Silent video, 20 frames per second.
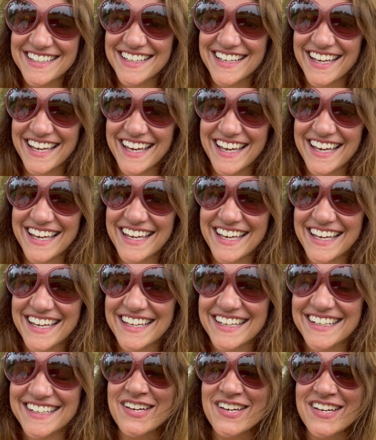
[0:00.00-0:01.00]

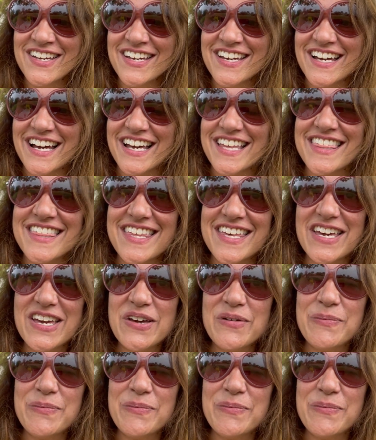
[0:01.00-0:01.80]
And I think